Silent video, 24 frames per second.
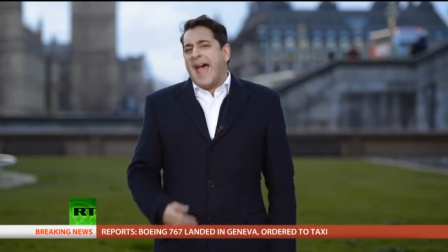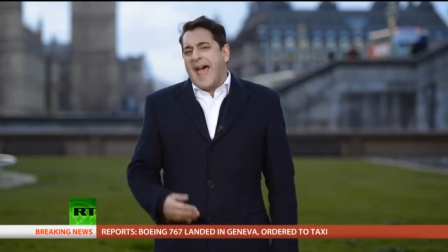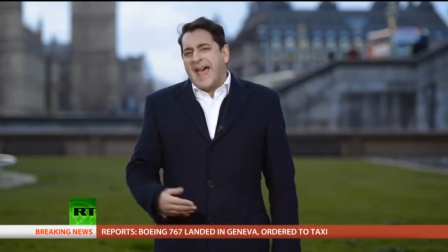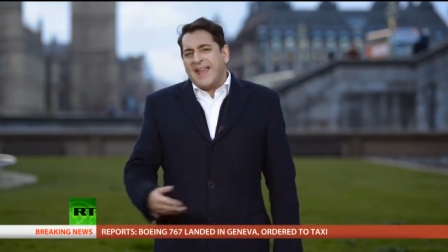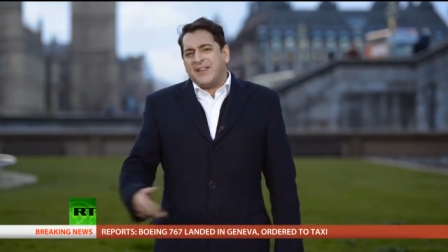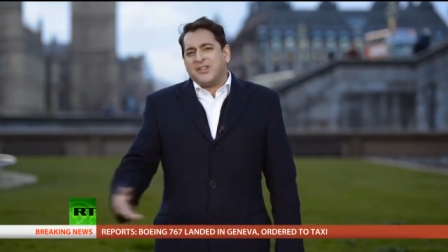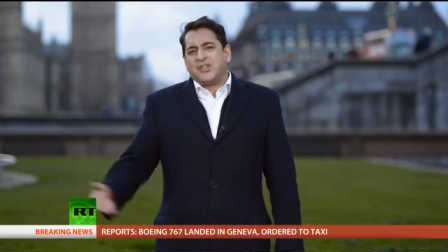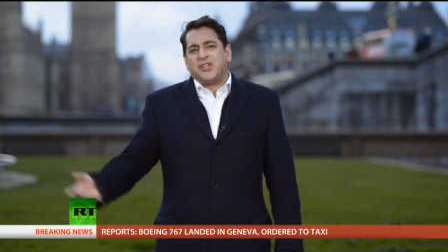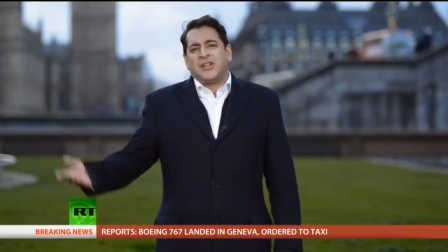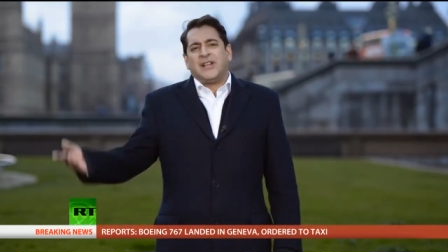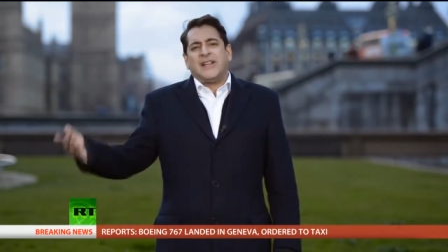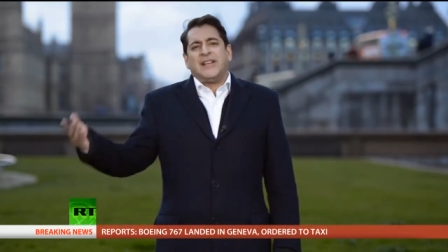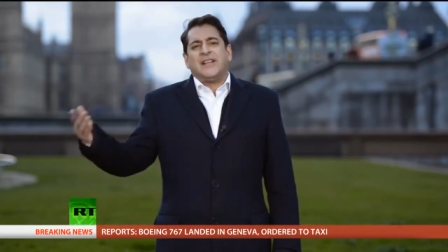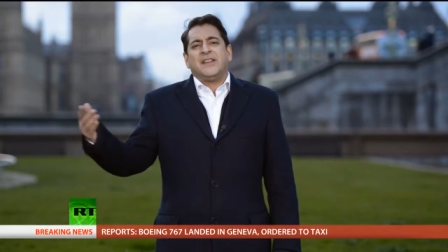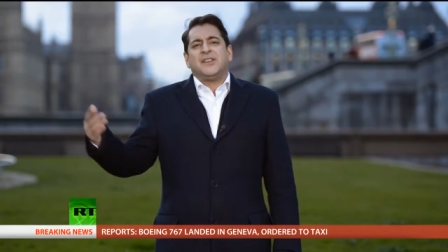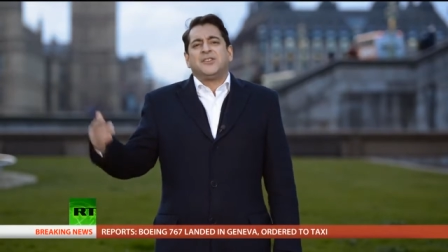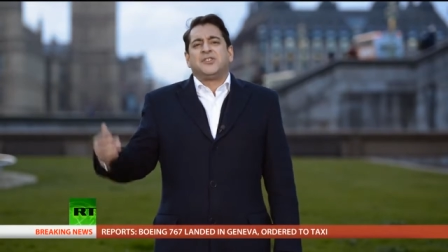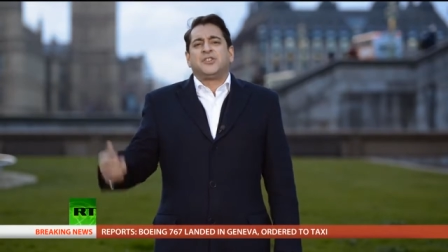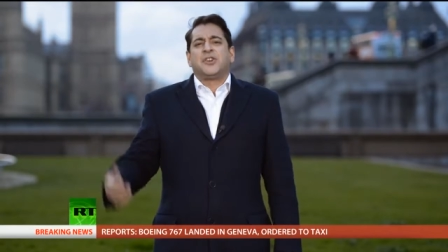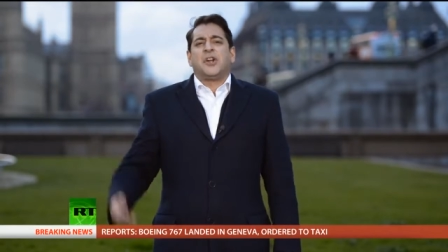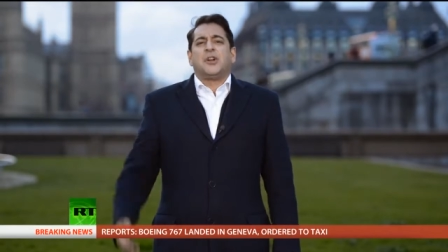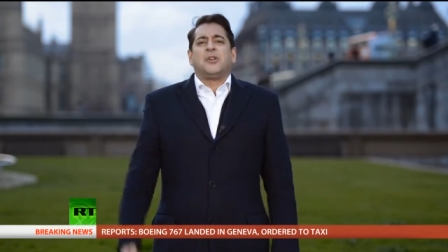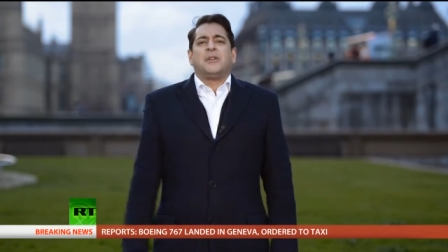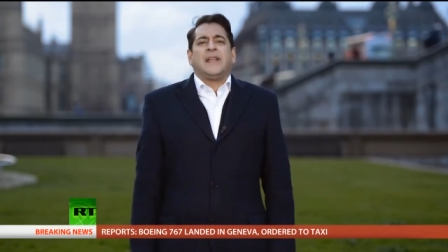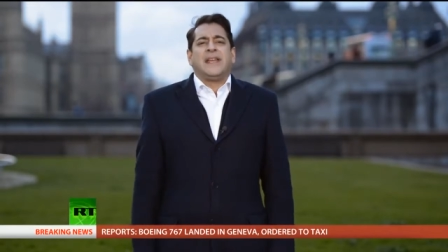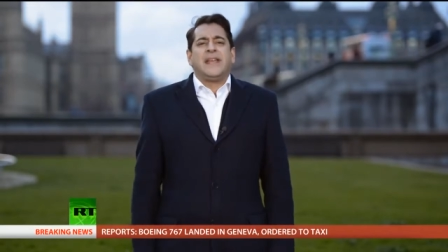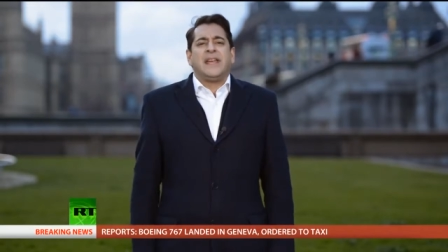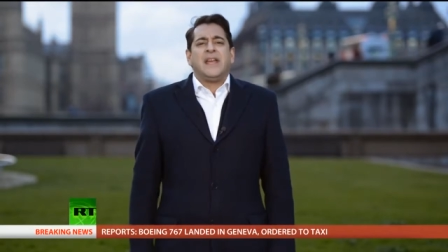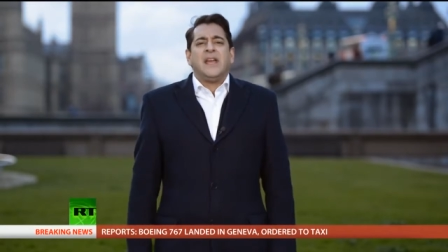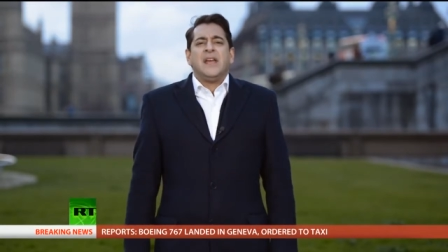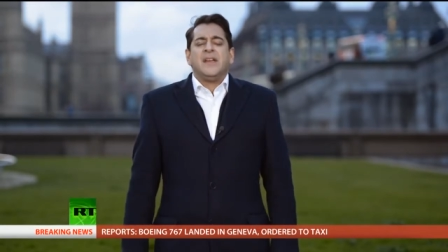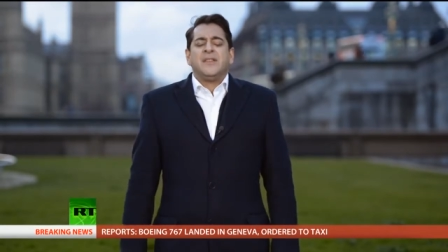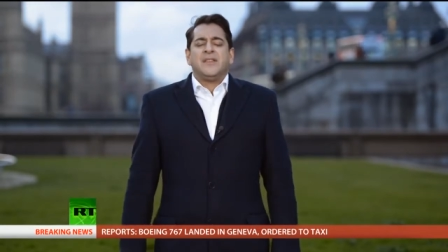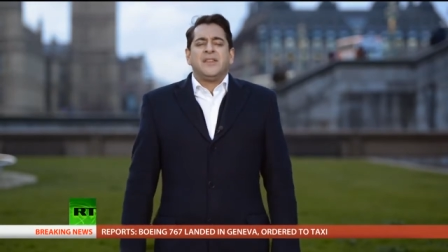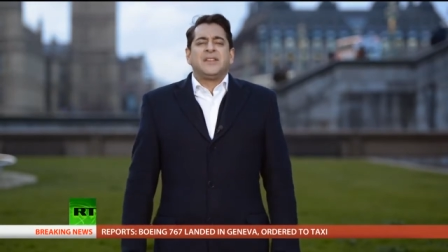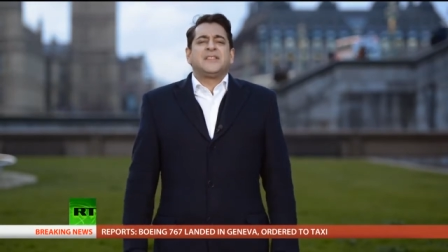Angelina Jolie
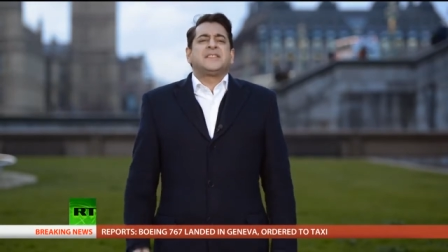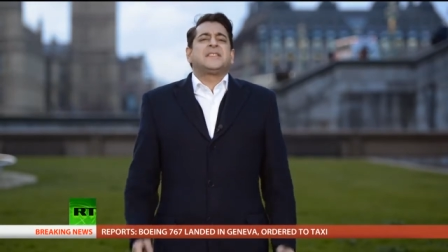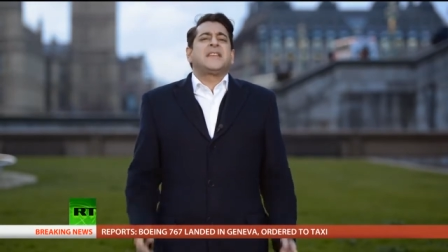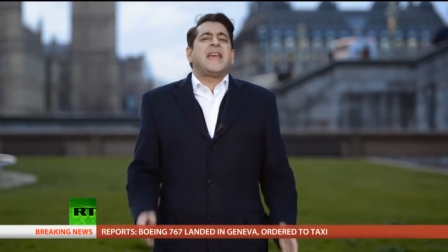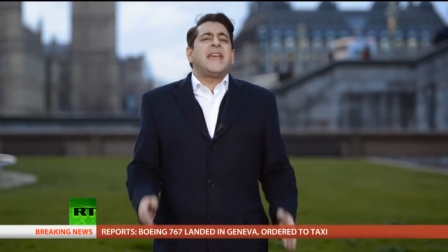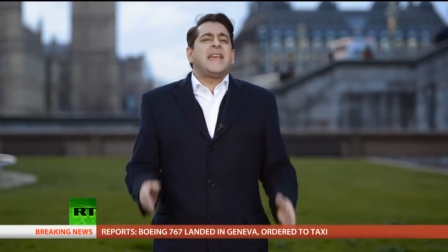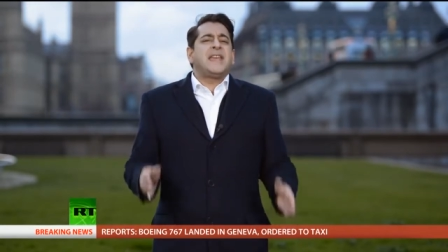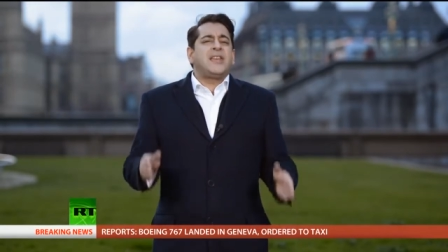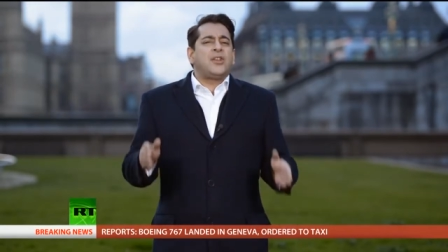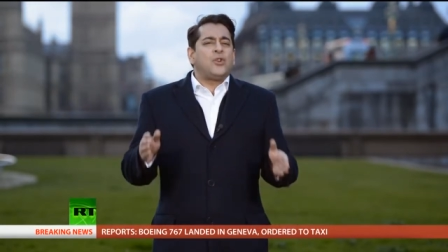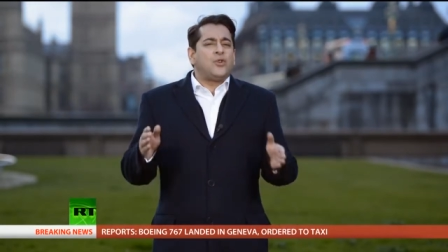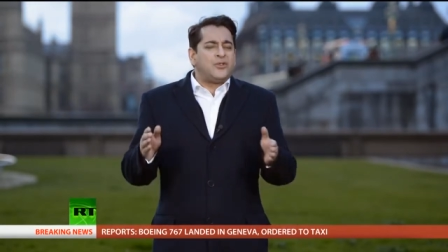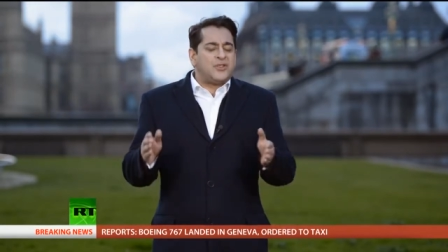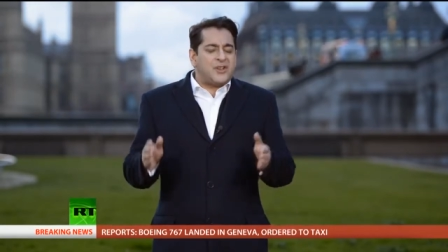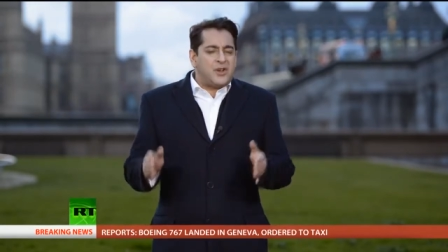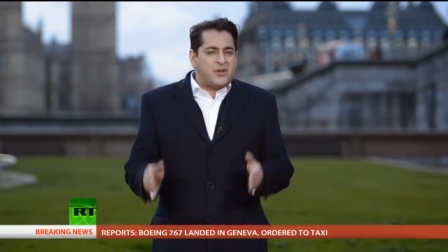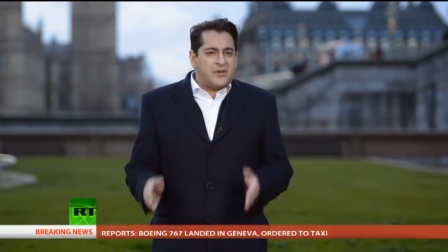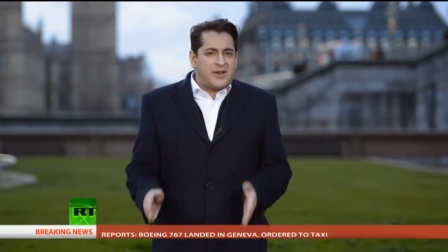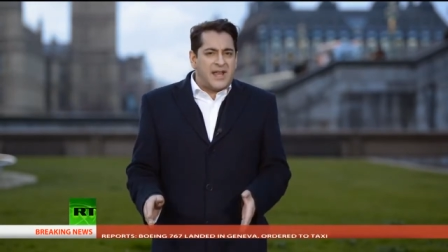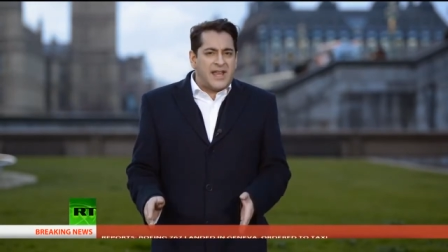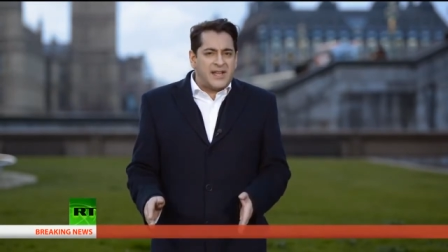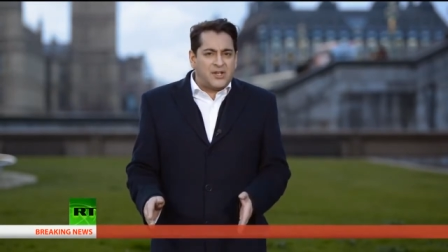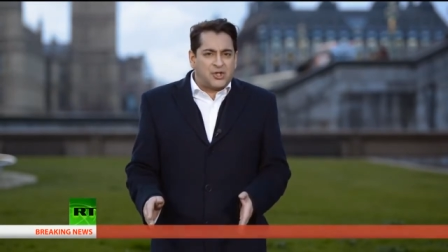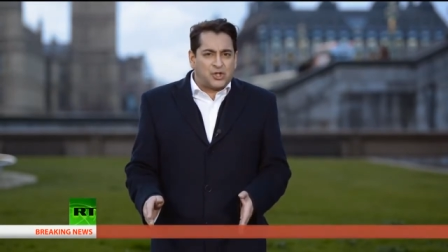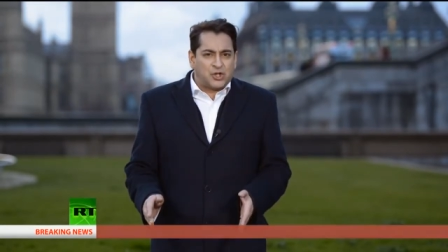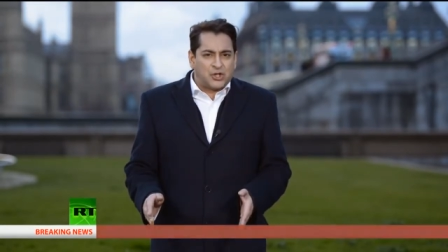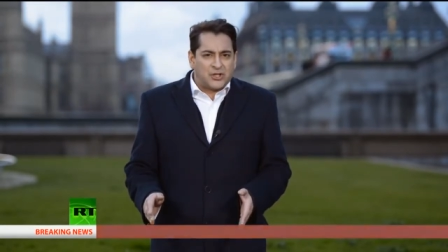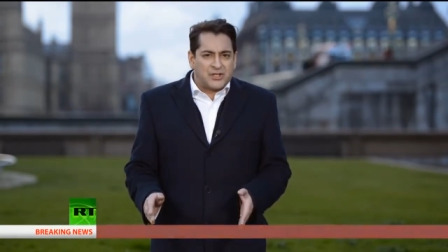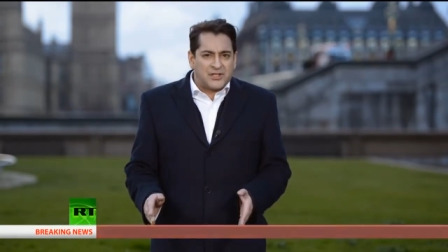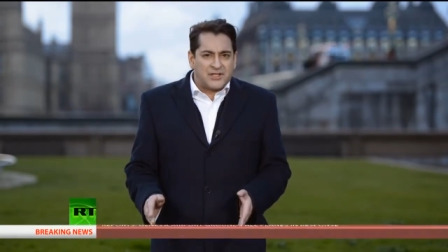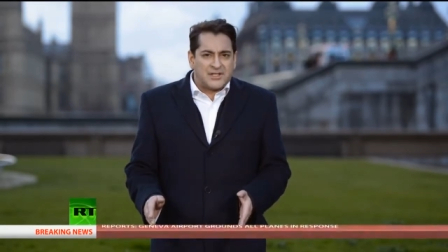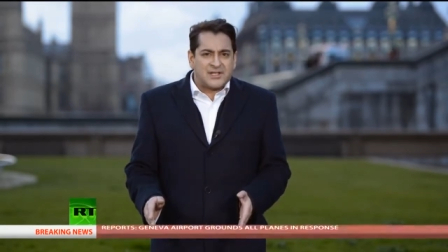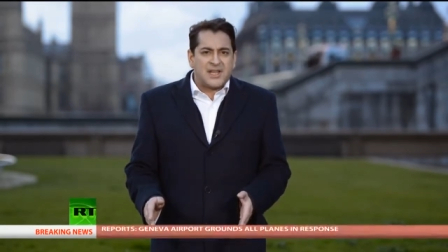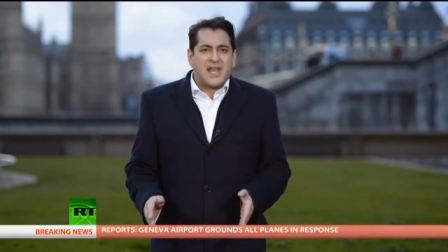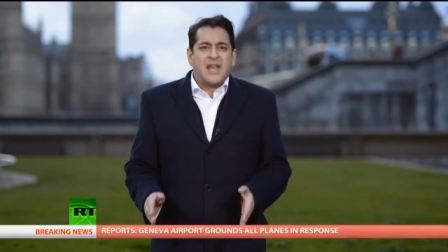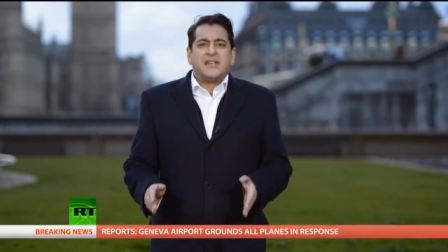that take your
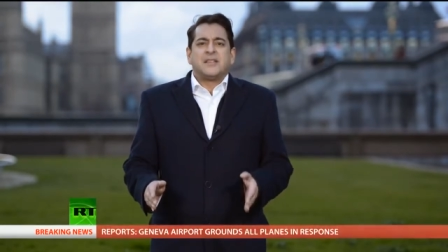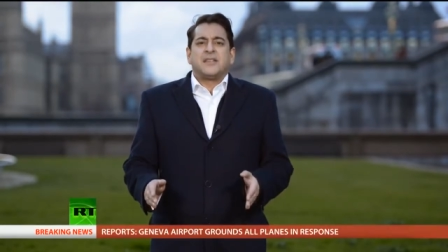donations